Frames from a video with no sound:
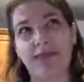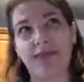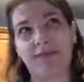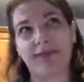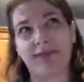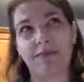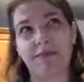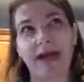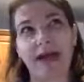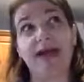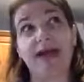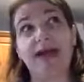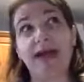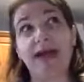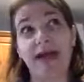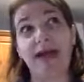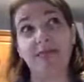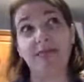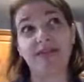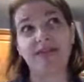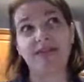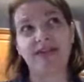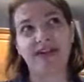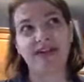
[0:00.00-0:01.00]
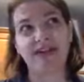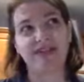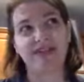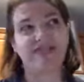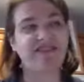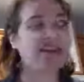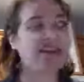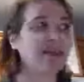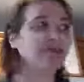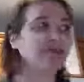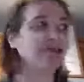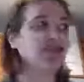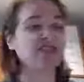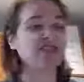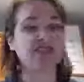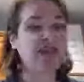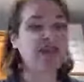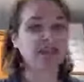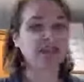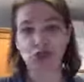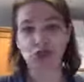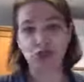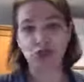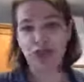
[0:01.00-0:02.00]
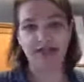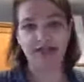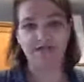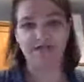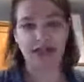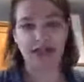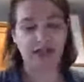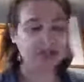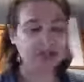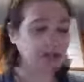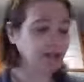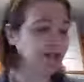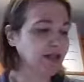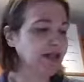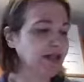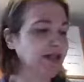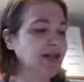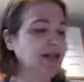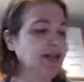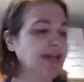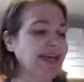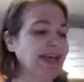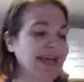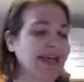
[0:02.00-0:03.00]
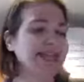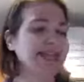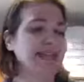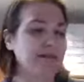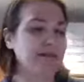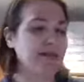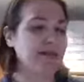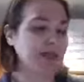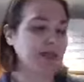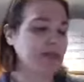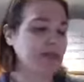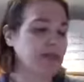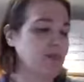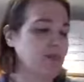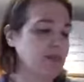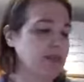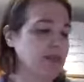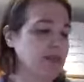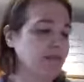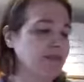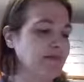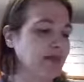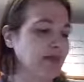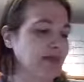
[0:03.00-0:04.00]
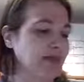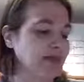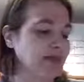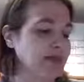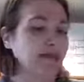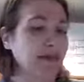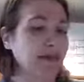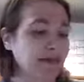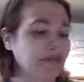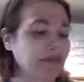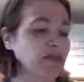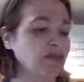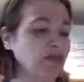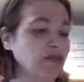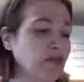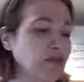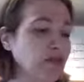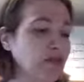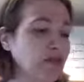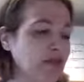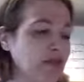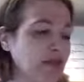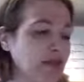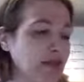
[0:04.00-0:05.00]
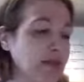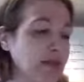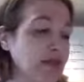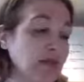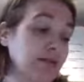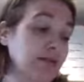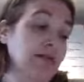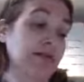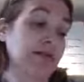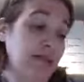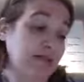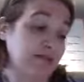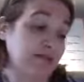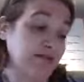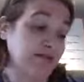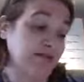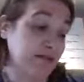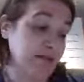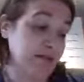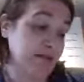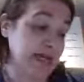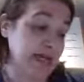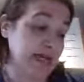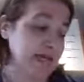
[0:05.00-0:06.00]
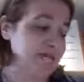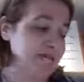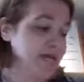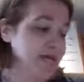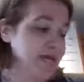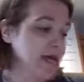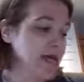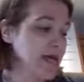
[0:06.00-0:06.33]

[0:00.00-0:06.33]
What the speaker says: take that back. I am a vodka fan, just not straight vodka. It has to be mixed with something. It's very strong straight, at least for me.